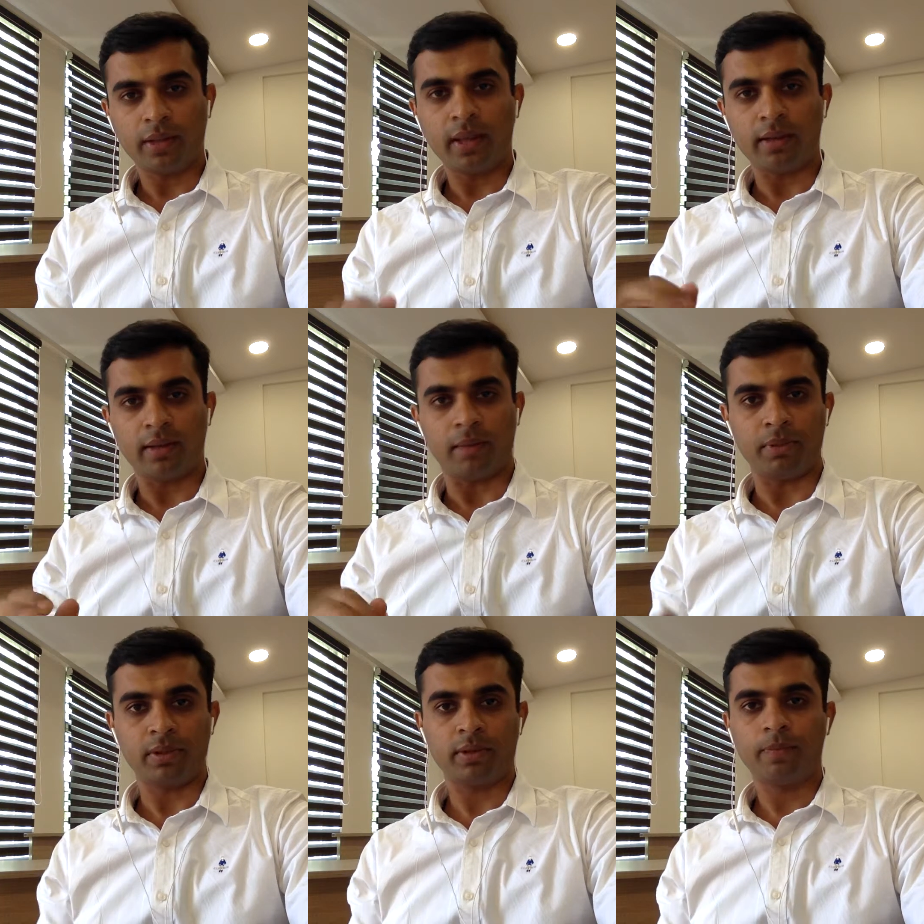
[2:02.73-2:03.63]
the
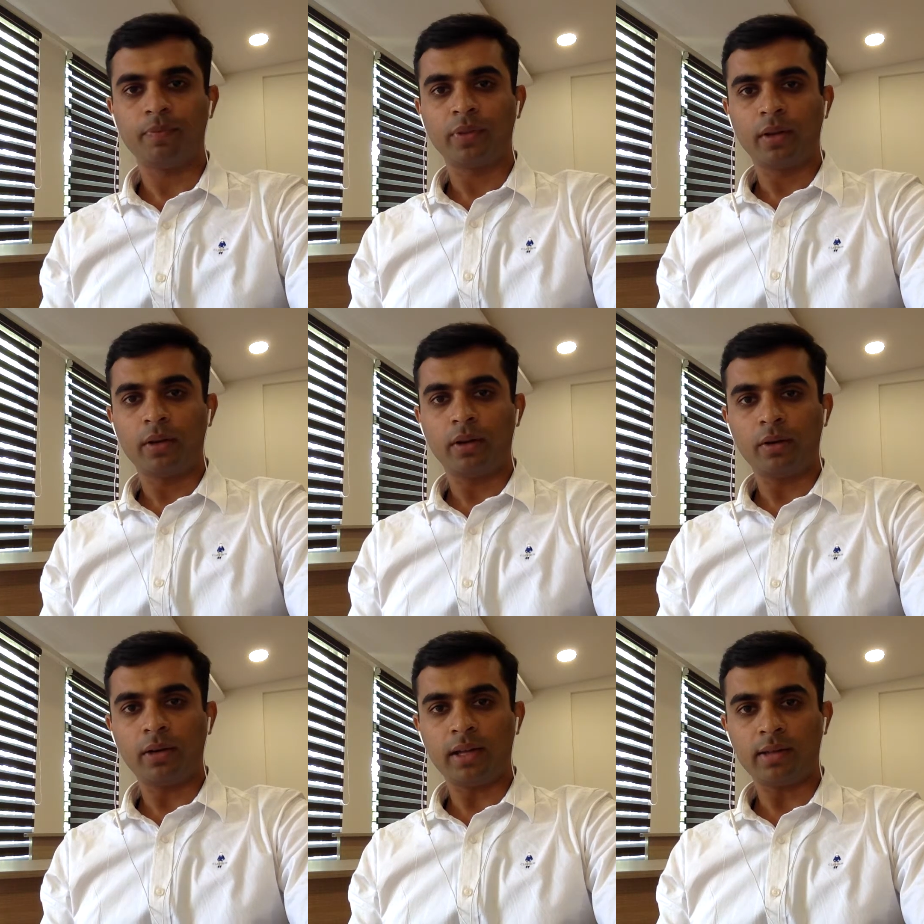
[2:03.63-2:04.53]
examples.
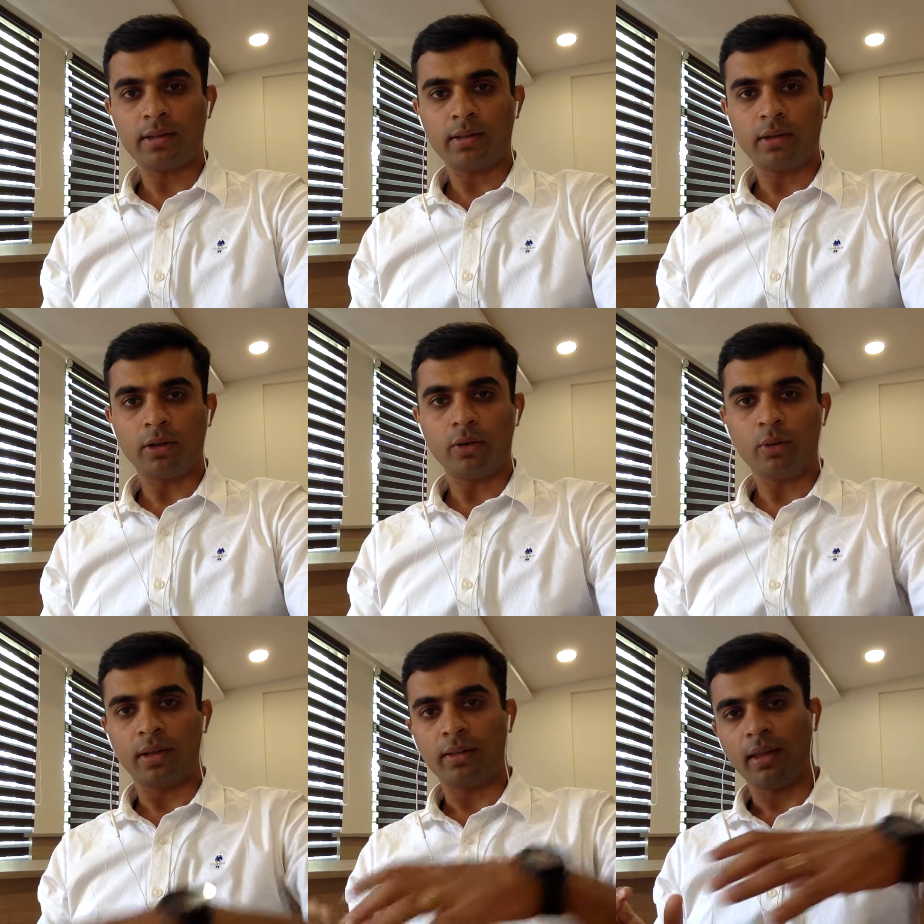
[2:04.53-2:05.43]
Now let's do
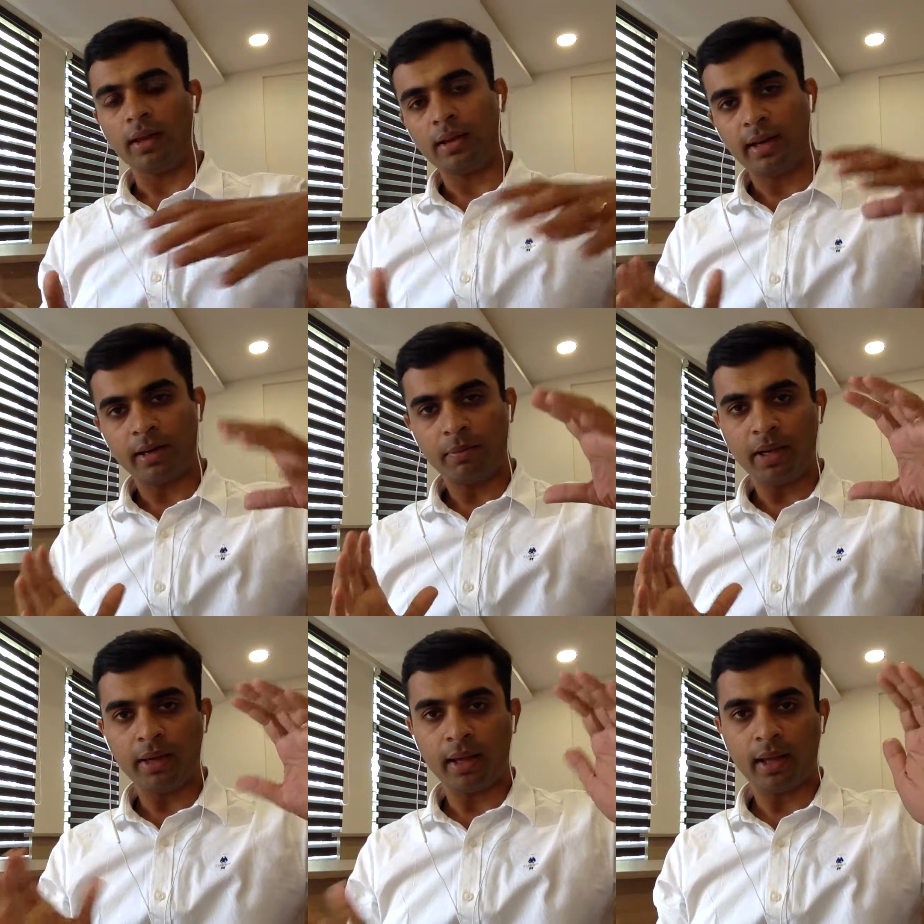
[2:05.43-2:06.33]
one thing. Let
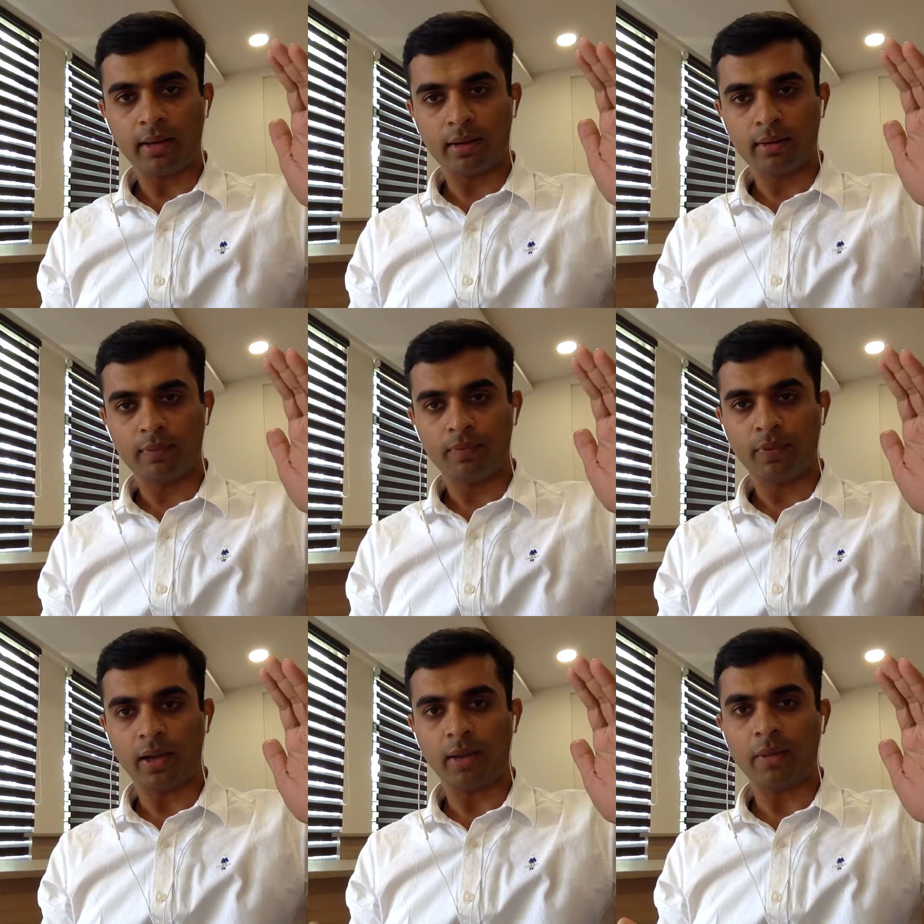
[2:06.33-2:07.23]
me take,
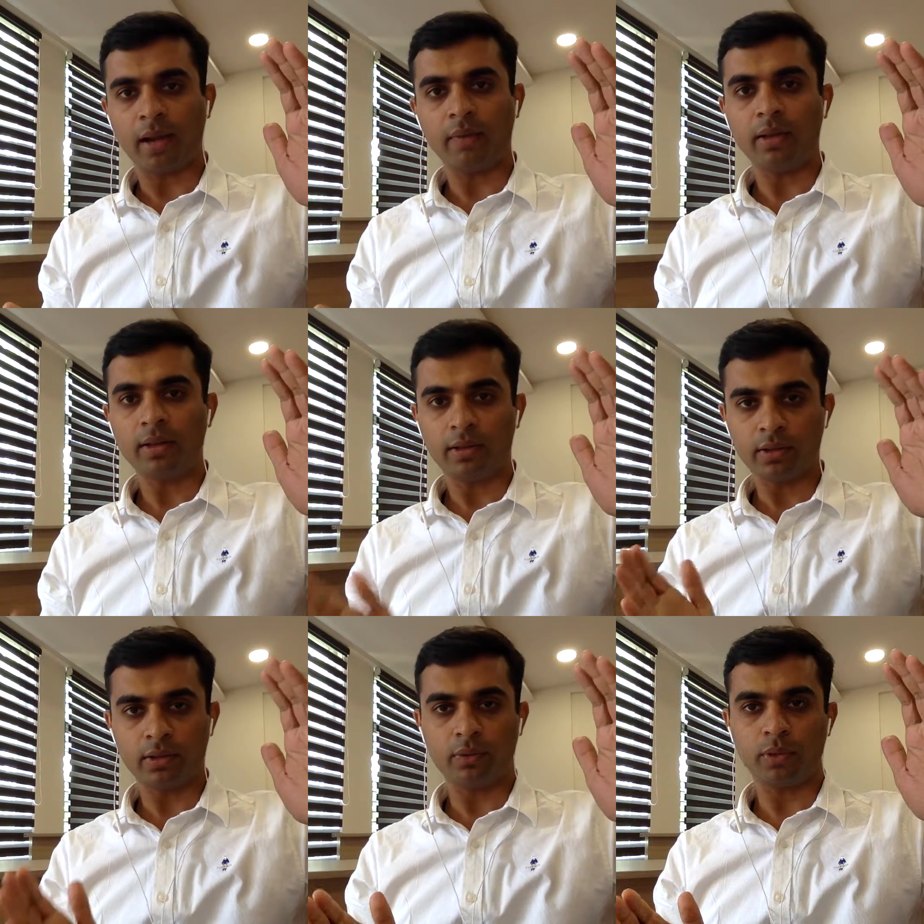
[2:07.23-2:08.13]
I am having a
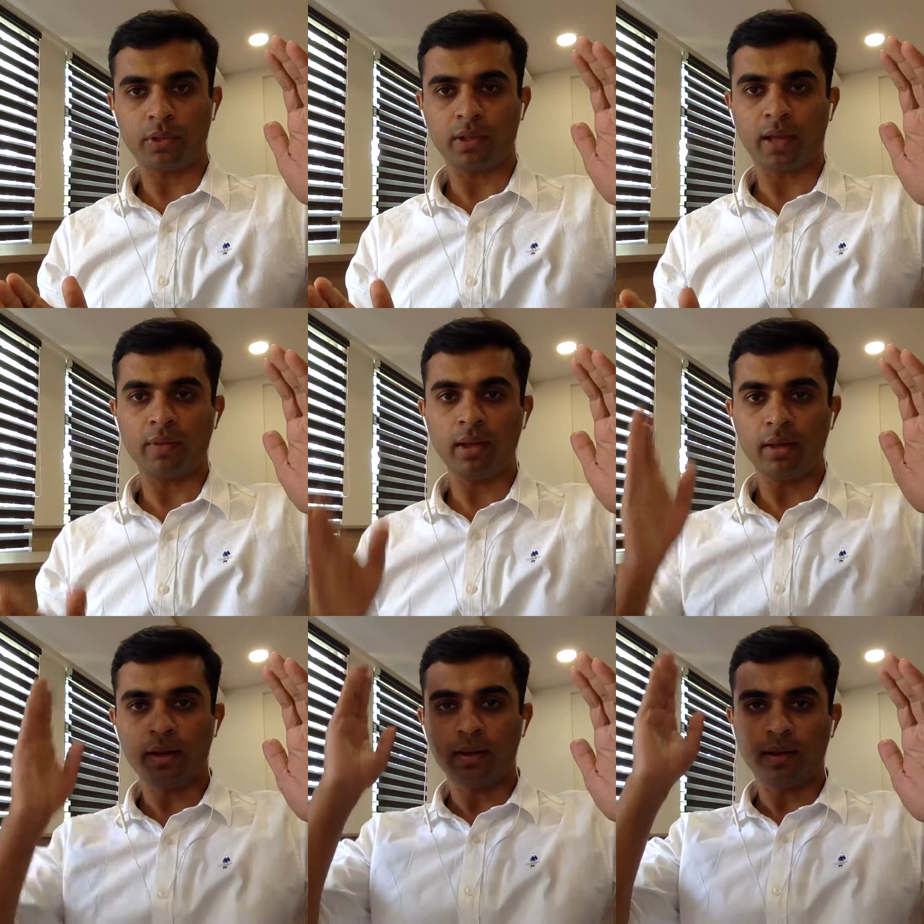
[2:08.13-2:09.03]
list which is having
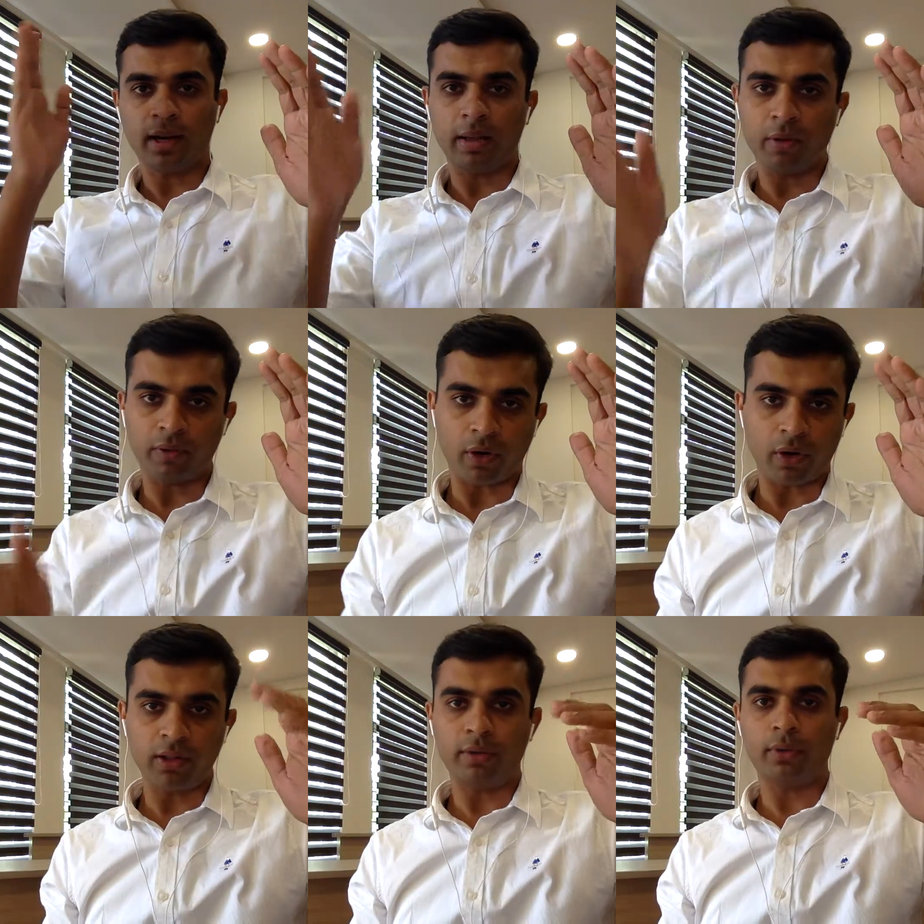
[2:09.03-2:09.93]
the name of
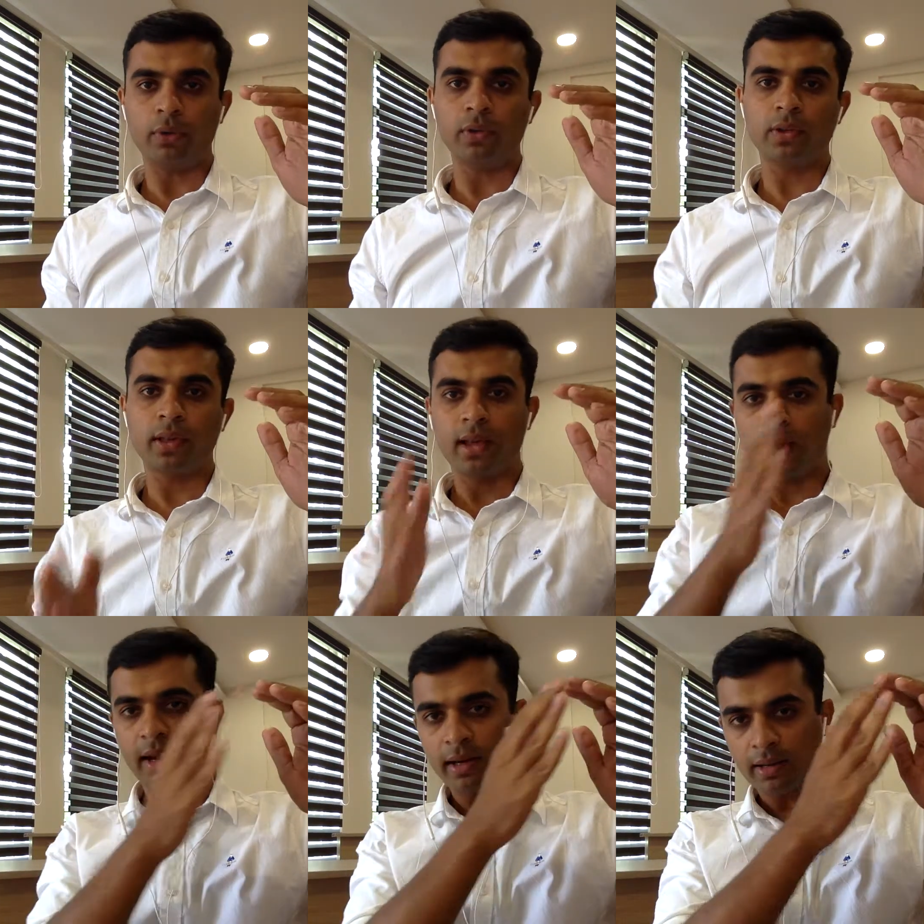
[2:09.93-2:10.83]
all the fruits
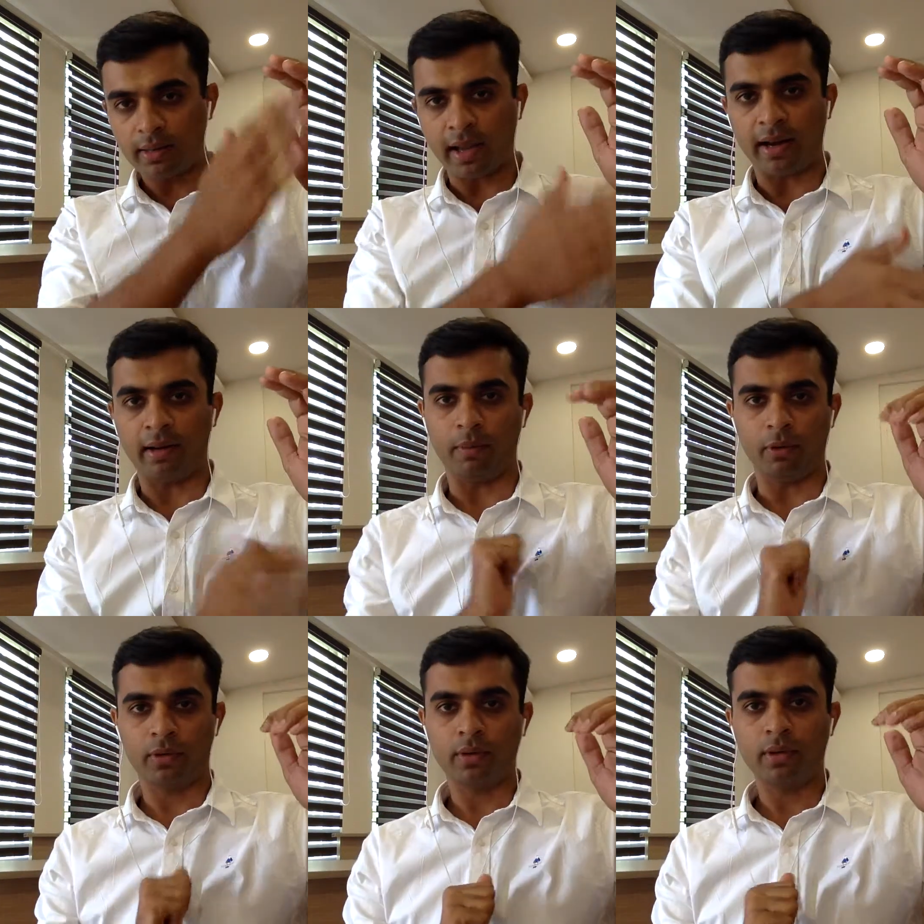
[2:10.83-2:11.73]
and its
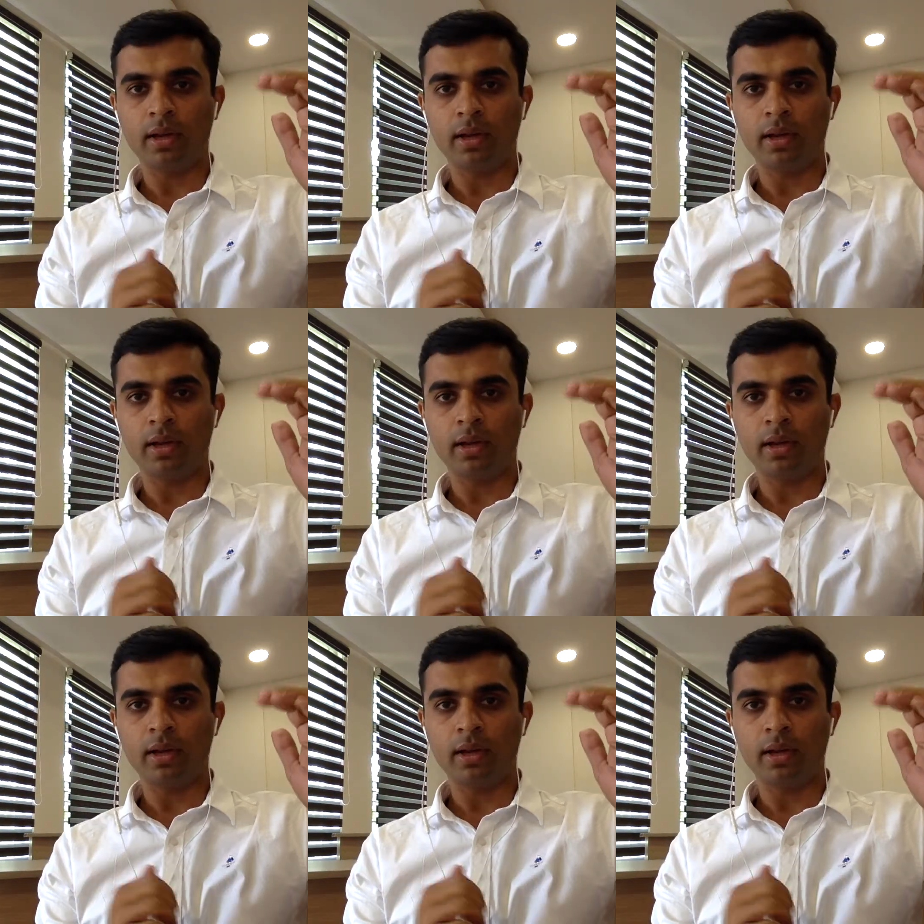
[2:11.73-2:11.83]
attributes.